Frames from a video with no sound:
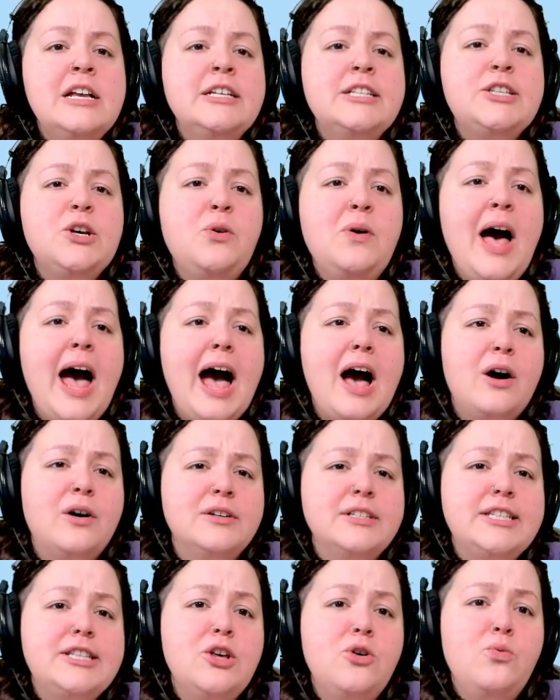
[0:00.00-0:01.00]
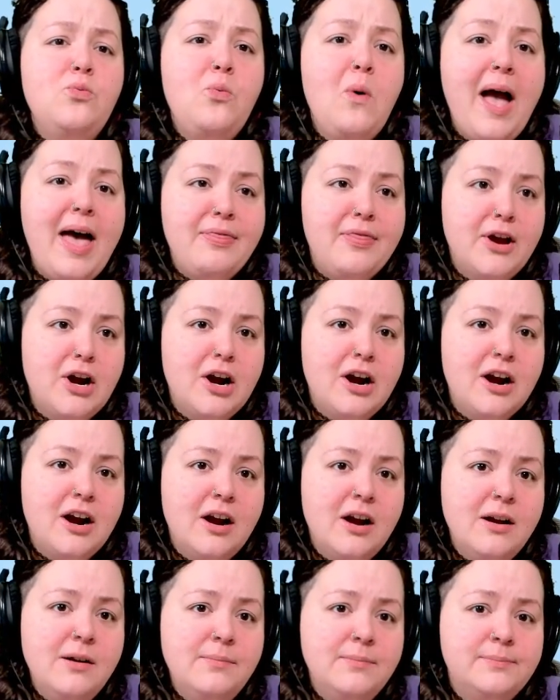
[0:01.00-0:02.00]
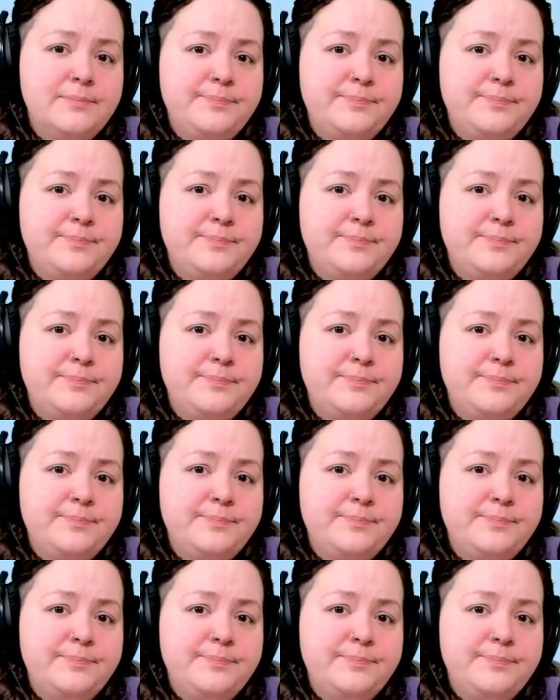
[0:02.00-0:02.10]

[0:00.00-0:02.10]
so how's the weather?